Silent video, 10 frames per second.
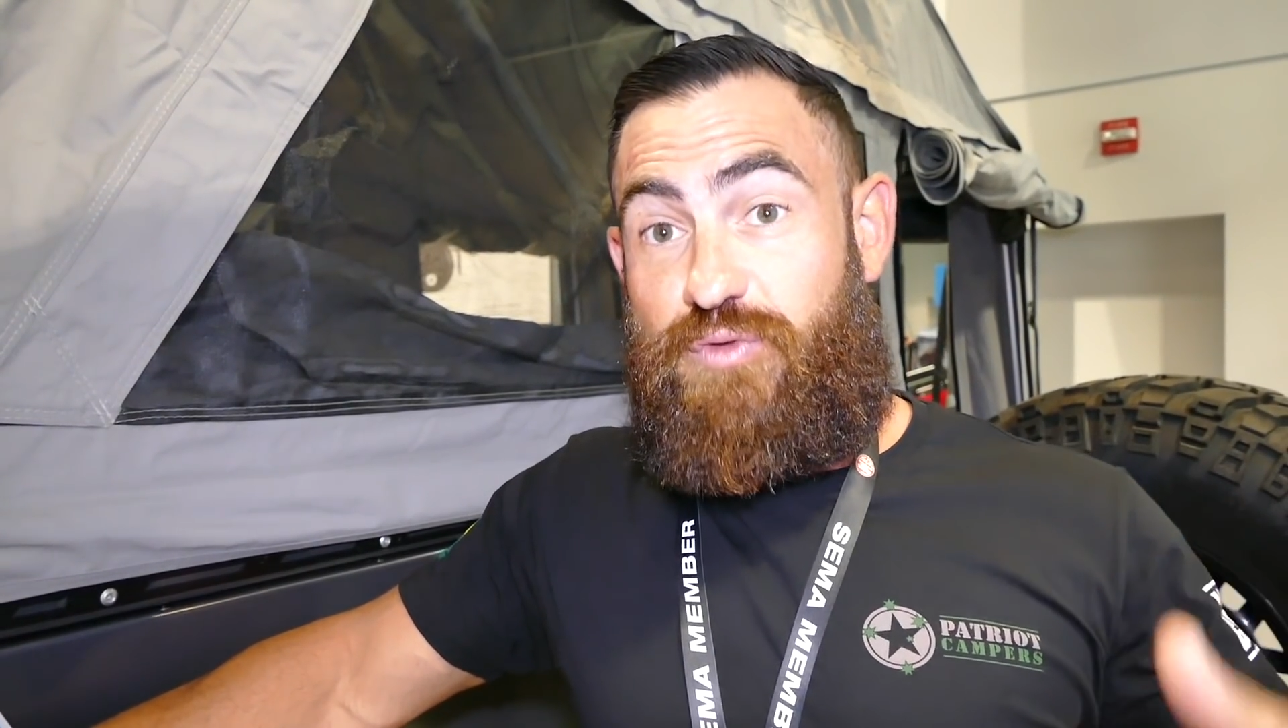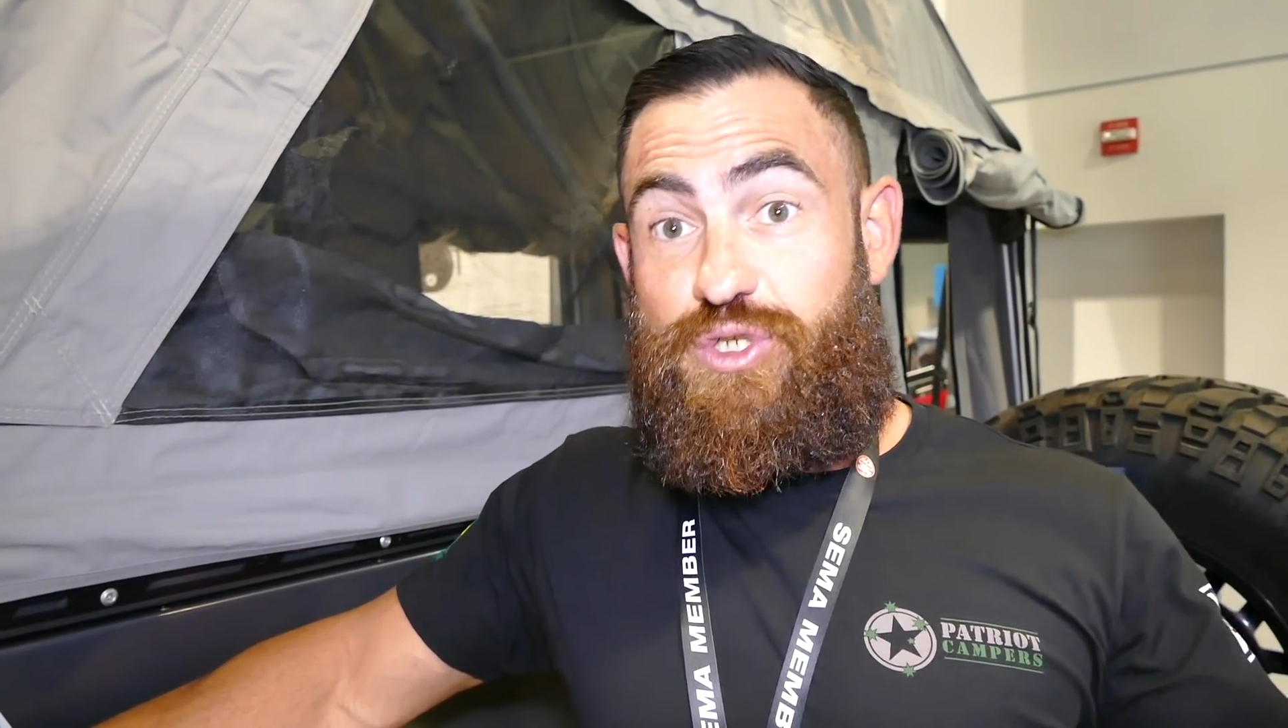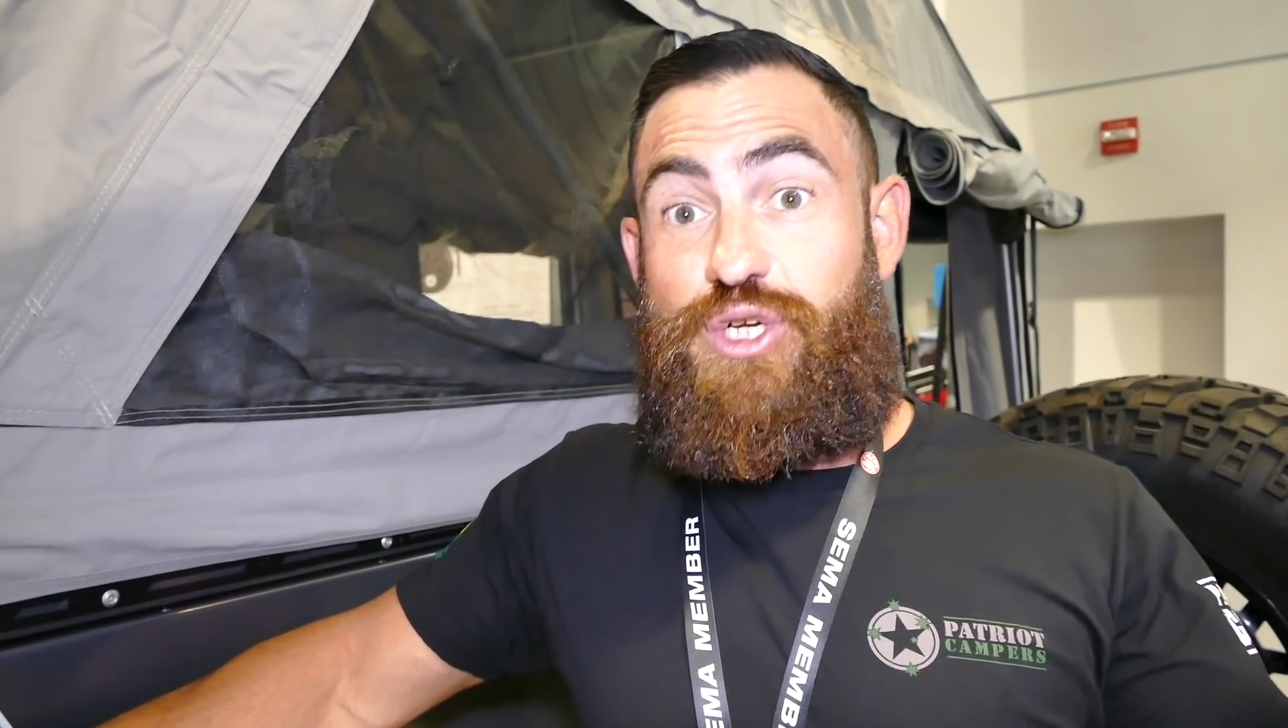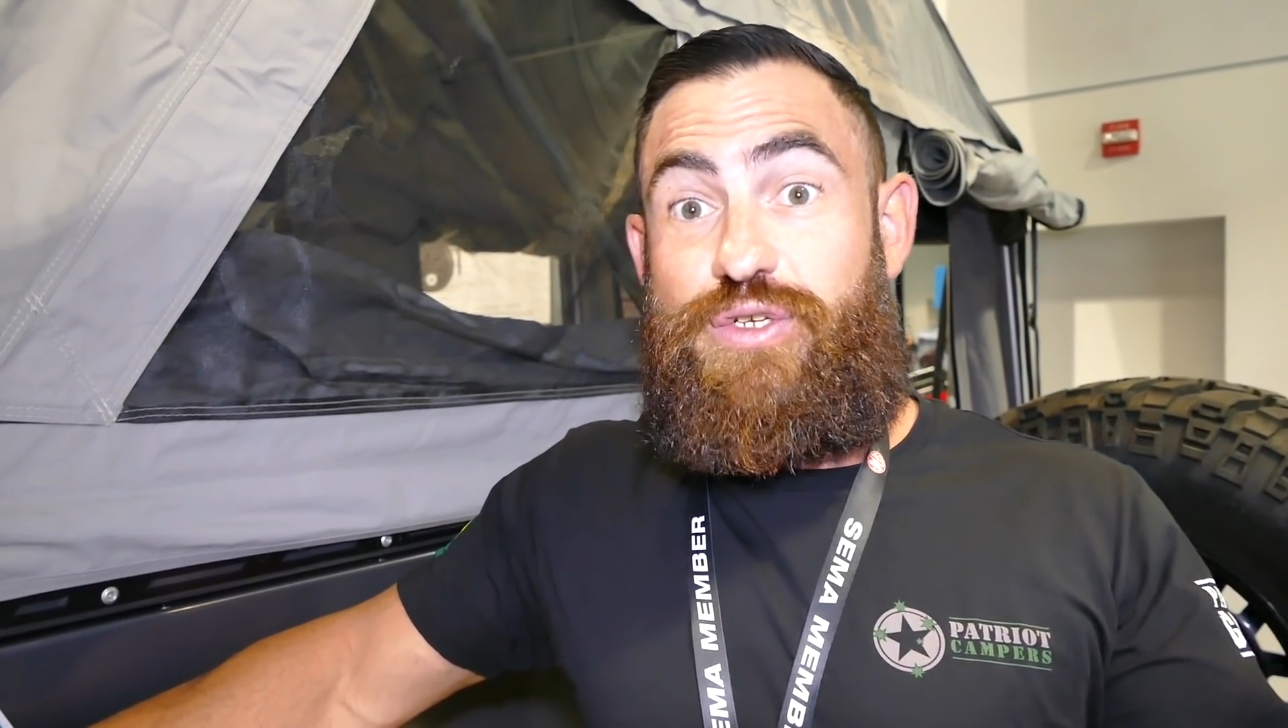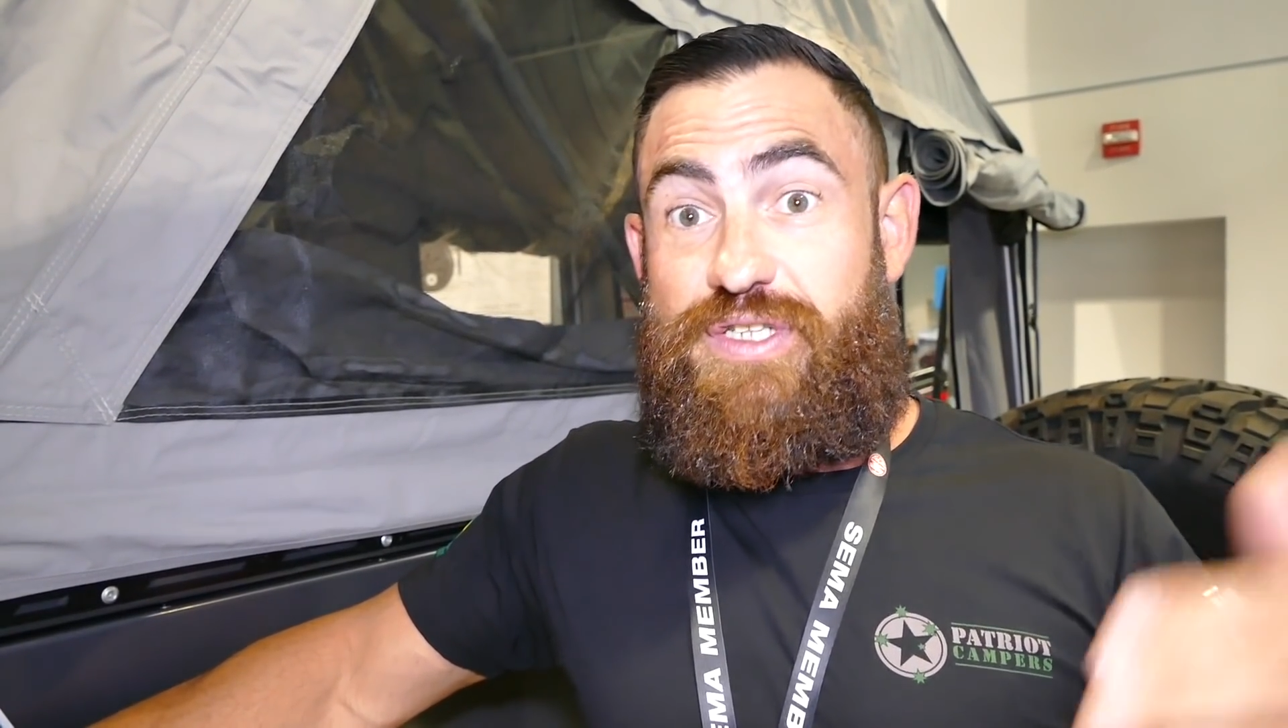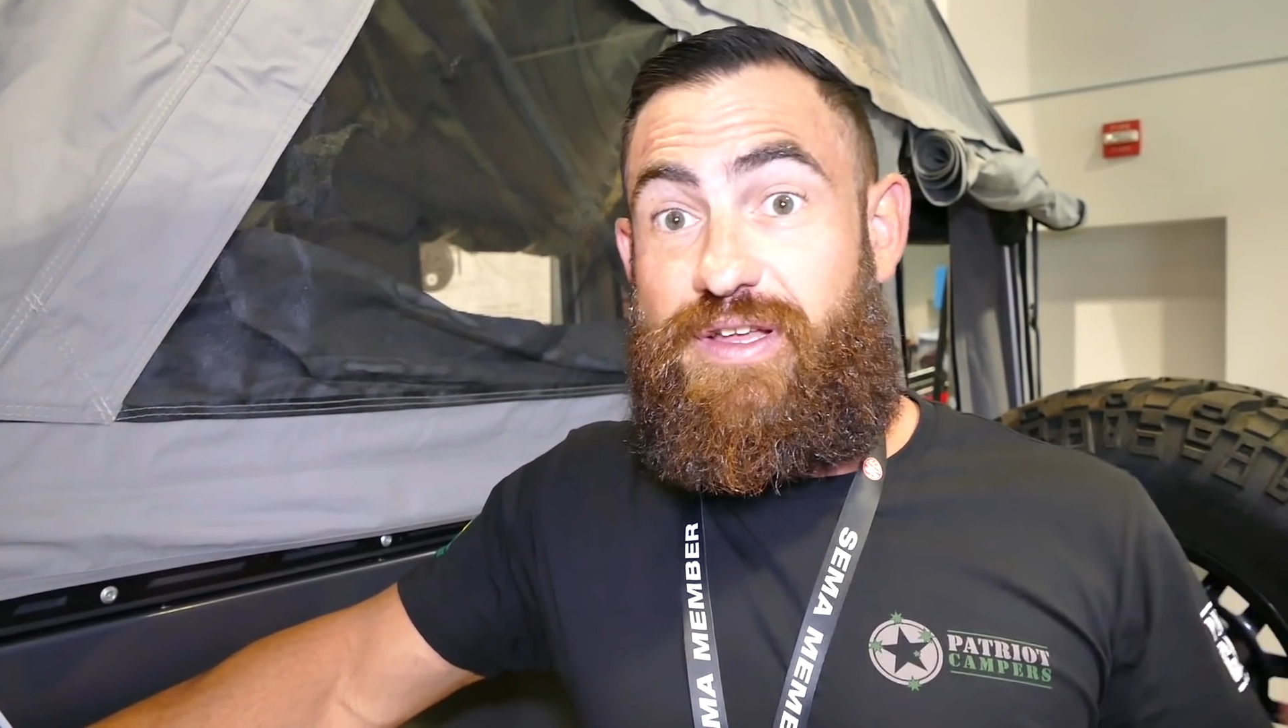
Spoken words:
reduce